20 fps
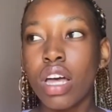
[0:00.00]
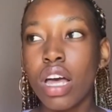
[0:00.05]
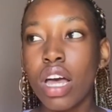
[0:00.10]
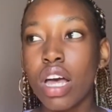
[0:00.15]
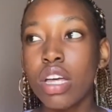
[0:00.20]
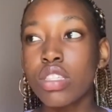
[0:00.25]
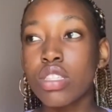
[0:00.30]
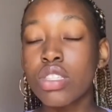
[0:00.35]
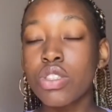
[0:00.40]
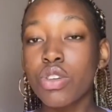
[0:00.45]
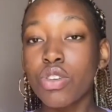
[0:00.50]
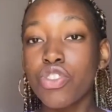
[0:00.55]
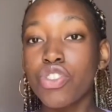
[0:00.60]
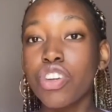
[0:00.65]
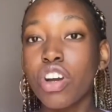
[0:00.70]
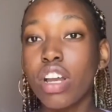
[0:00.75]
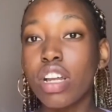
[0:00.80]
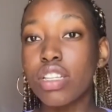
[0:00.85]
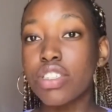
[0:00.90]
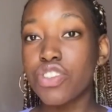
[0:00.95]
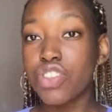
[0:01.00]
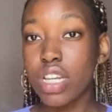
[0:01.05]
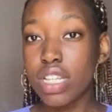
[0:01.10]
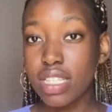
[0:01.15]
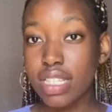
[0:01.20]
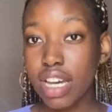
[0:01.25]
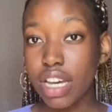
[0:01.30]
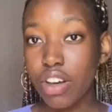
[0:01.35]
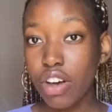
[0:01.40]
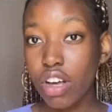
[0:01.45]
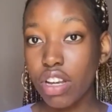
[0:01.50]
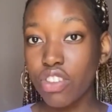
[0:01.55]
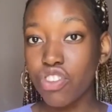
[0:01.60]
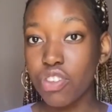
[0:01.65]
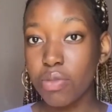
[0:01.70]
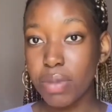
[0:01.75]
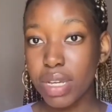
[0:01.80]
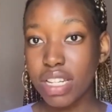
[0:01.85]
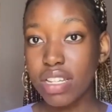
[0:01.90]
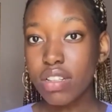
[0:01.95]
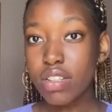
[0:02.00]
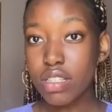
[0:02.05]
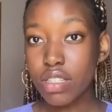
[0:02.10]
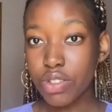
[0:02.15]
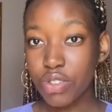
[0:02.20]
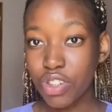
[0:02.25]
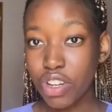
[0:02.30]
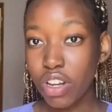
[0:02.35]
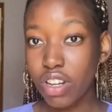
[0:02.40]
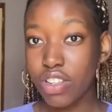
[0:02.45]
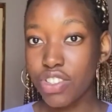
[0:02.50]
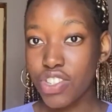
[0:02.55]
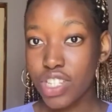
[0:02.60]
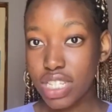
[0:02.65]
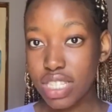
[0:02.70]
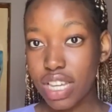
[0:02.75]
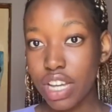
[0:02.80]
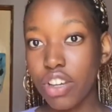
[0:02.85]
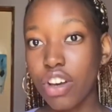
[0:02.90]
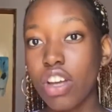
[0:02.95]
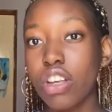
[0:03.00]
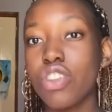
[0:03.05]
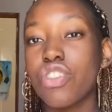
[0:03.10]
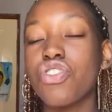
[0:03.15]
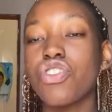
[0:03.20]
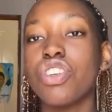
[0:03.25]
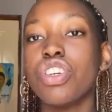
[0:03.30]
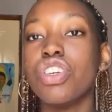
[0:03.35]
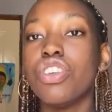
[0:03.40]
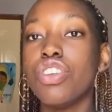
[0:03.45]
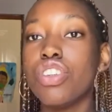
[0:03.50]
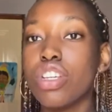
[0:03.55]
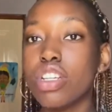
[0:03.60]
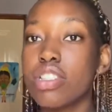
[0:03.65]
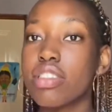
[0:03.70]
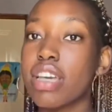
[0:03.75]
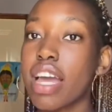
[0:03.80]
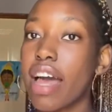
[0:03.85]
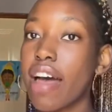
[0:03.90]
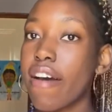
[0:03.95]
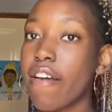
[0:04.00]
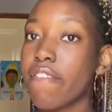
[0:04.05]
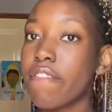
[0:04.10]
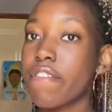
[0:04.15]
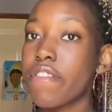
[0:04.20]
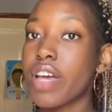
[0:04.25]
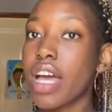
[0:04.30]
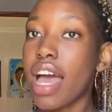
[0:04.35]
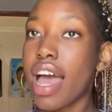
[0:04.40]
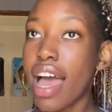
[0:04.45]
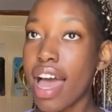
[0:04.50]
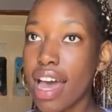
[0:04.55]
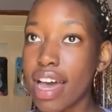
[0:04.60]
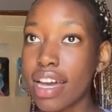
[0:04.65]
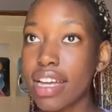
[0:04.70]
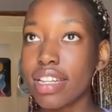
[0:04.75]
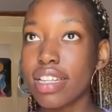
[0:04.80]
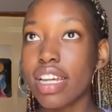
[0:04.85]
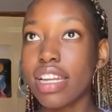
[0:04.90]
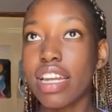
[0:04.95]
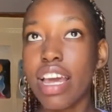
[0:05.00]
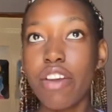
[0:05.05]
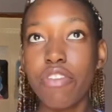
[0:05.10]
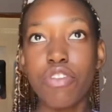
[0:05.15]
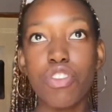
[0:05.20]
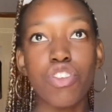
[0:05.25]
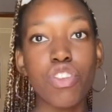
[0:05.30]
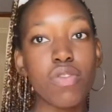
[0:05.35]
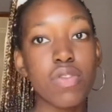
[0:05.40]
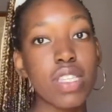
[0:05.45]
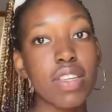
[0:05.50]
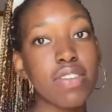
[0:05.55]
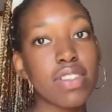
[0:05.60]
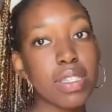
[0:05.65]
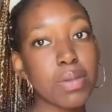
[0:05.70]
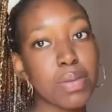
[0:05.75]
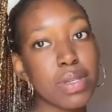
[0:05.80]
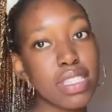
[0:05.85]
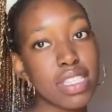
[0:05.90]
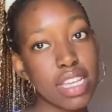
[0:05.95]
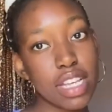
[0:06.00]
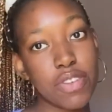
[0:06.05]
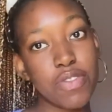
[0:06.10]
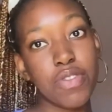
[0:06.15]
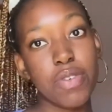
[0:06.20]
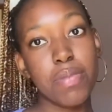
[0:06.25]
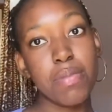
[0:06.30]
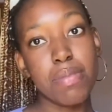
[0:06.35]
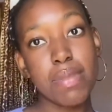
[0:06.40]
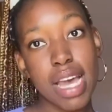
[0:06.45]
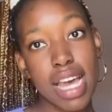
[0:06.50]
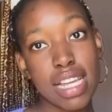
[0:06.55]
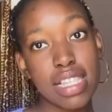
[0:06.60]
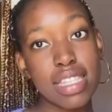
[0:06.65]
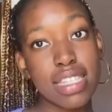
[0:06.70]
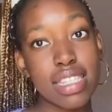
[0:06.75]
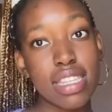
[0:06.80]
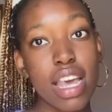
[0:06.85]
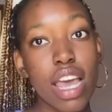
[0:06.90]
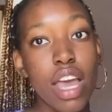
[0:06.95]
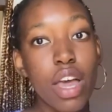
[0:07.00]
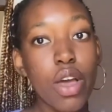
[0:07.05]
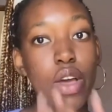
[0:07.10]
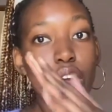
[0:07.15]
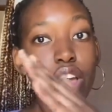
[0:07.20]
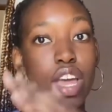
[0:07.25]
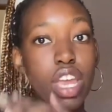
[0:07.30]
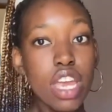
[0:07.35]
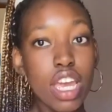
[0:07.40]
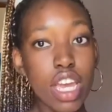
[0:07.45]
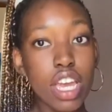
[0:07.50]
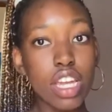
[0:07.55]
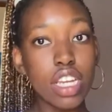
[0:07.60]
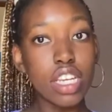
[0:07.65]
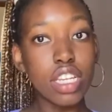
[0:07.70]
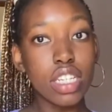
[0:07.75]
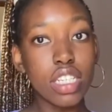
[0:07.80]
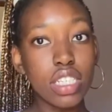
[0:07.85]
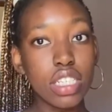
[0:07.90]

sociology and psychology, medical sociology and psychology, you need to have had an average of 70% for maths in